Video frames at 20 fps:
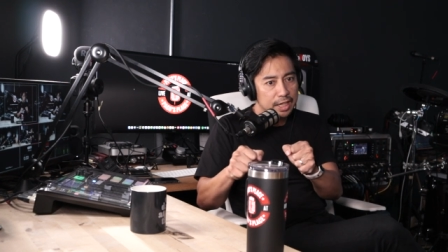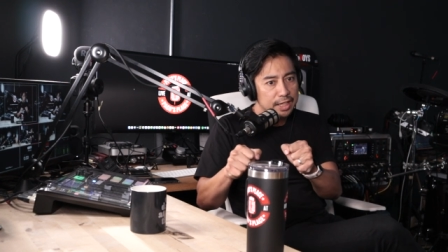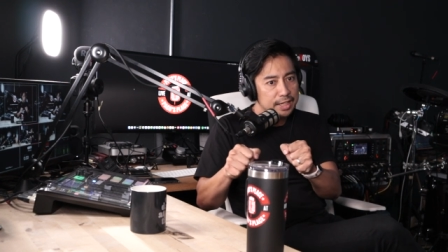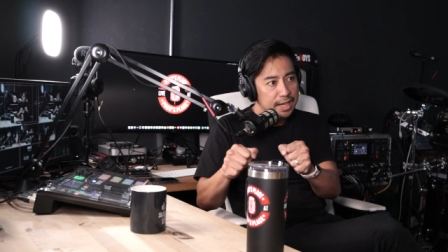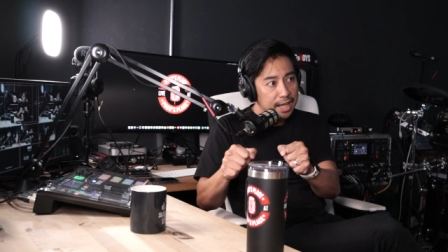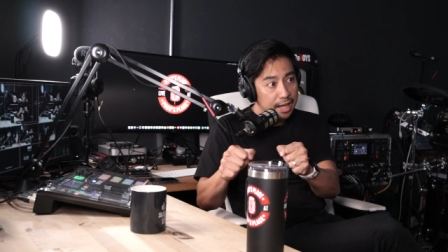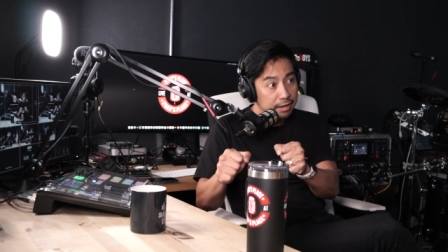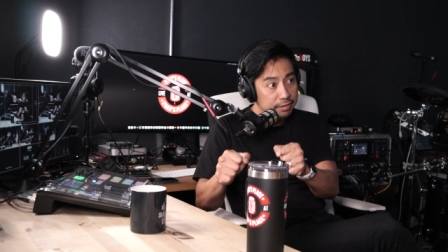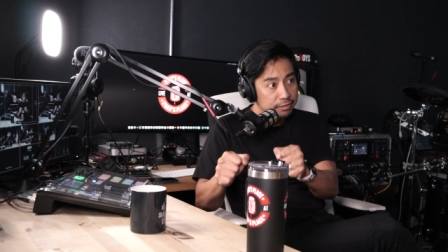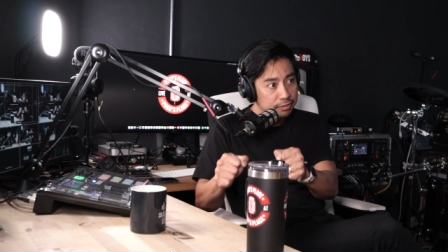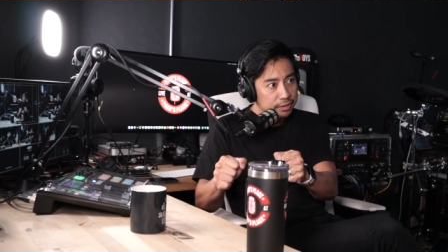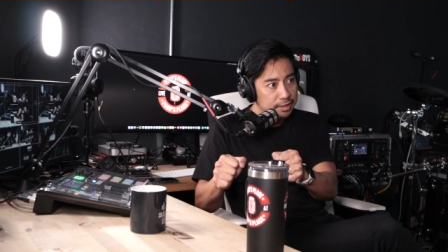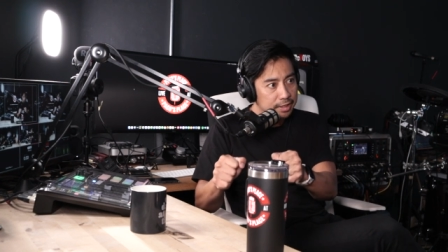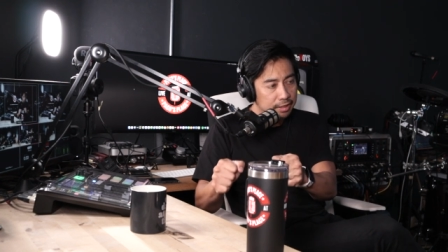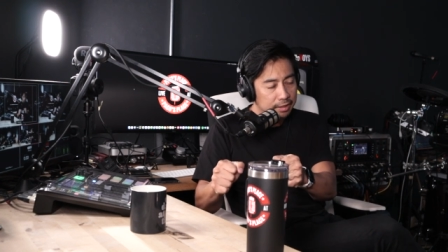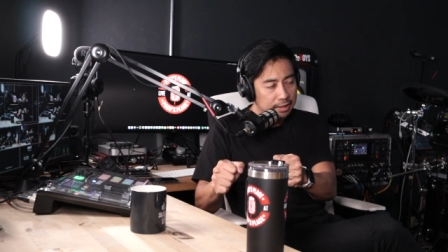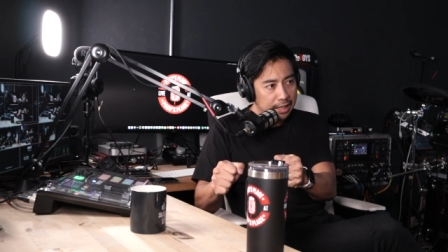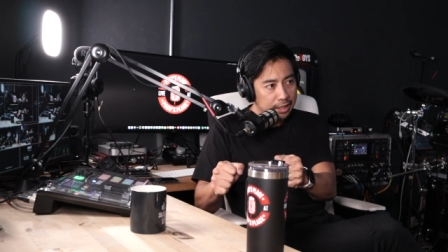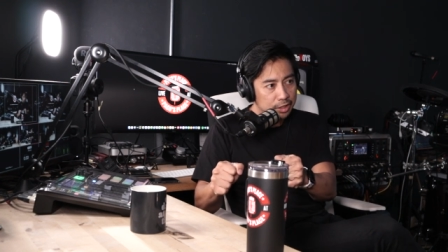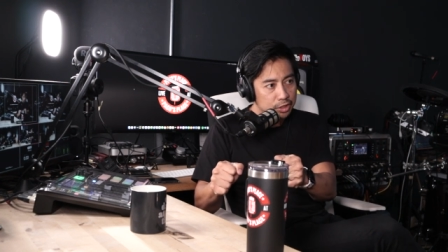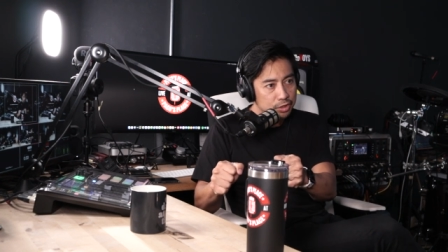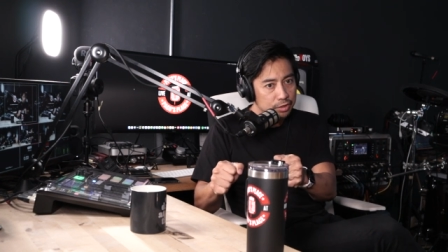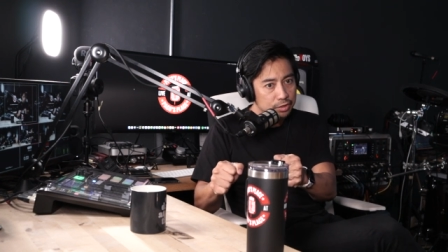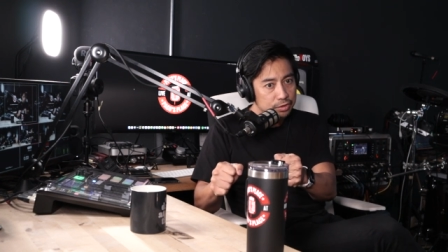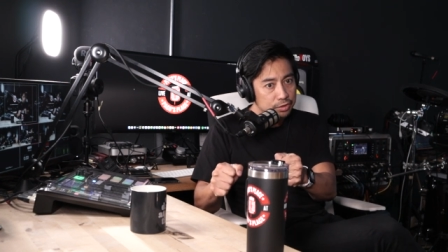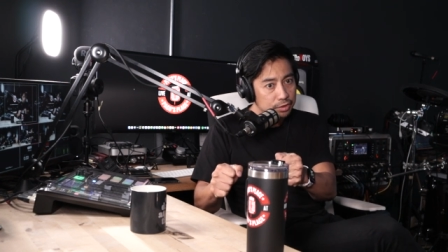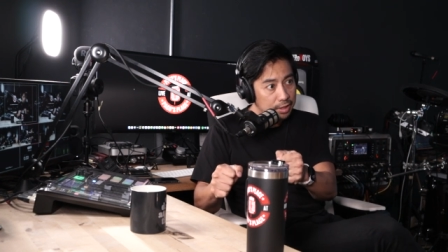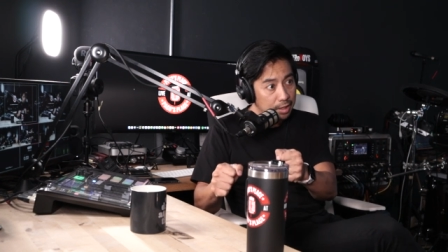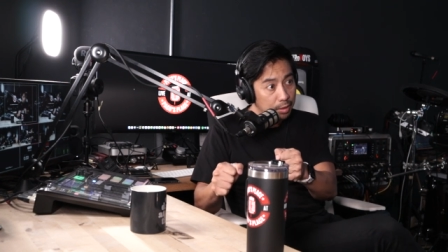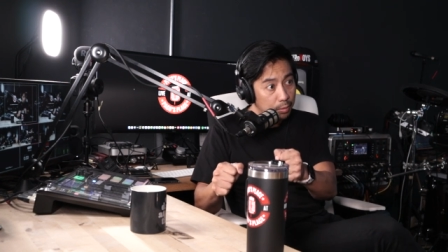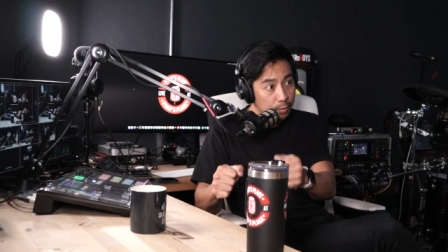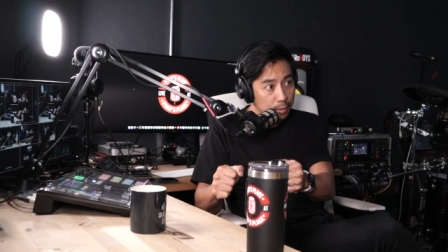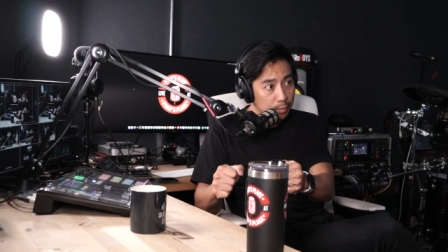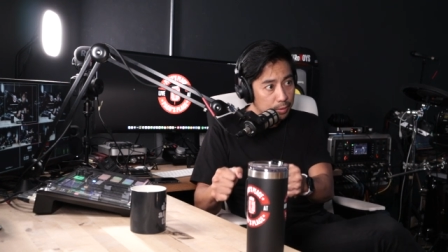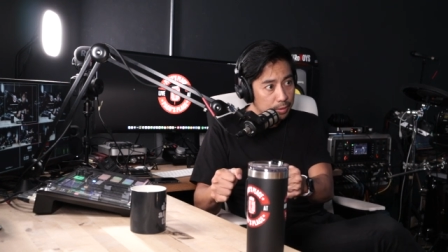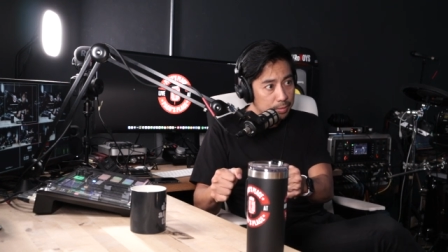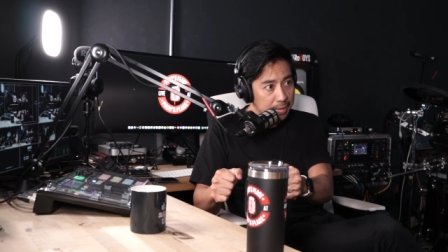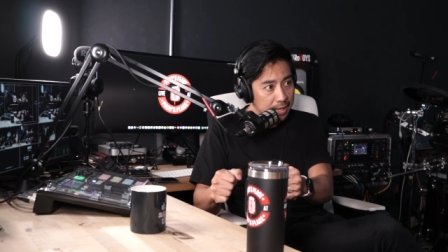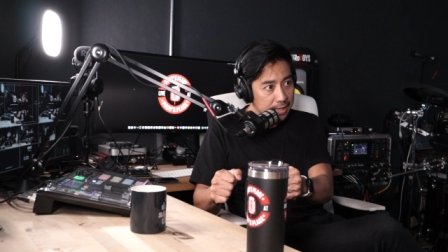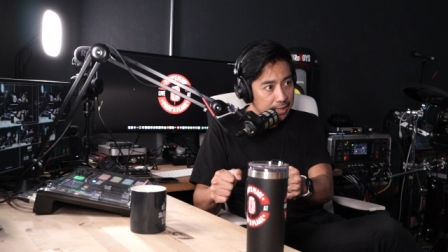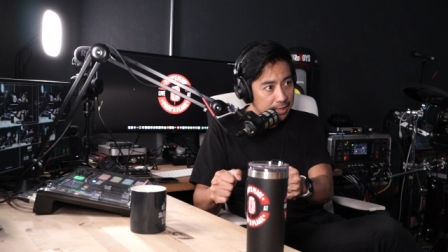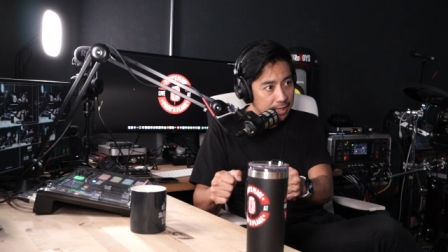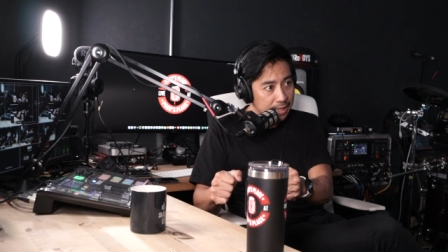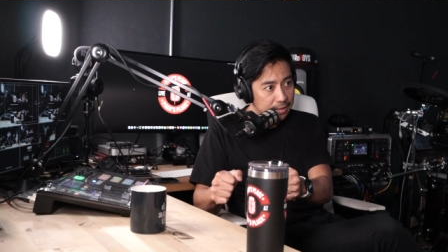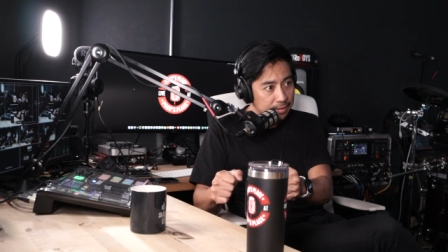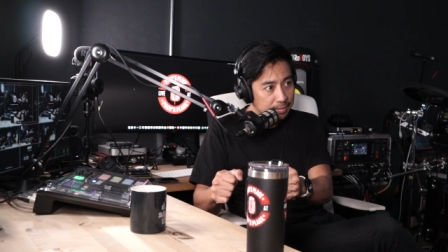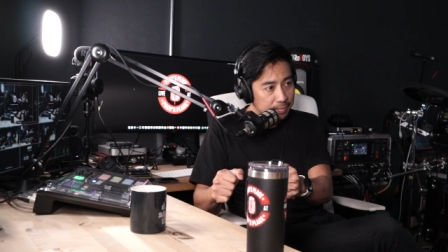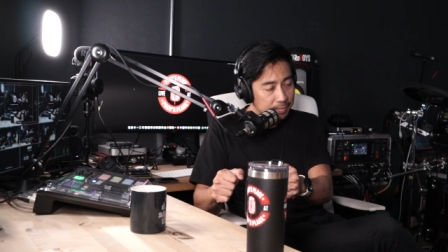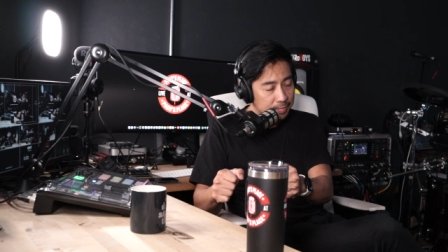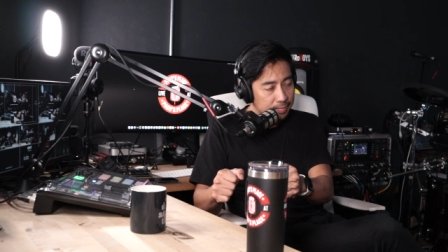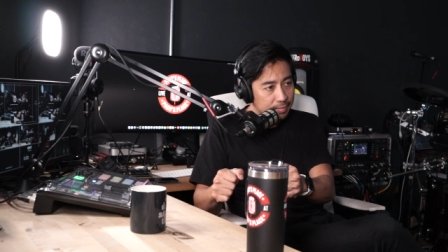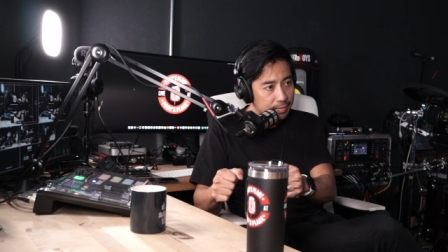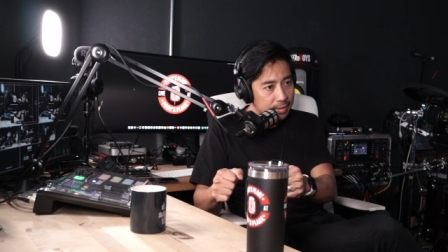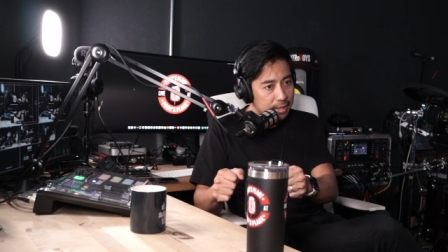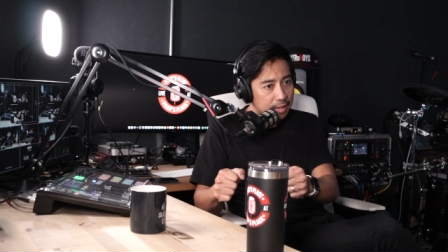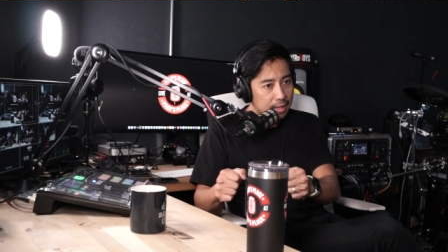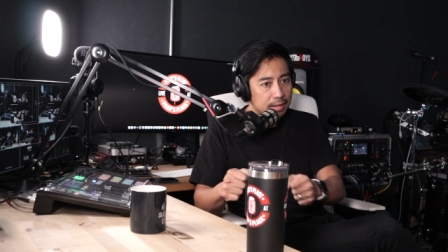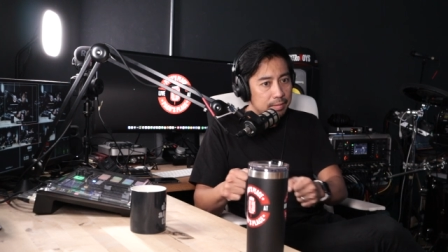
in every direction so that we would make it. Mm-hmm.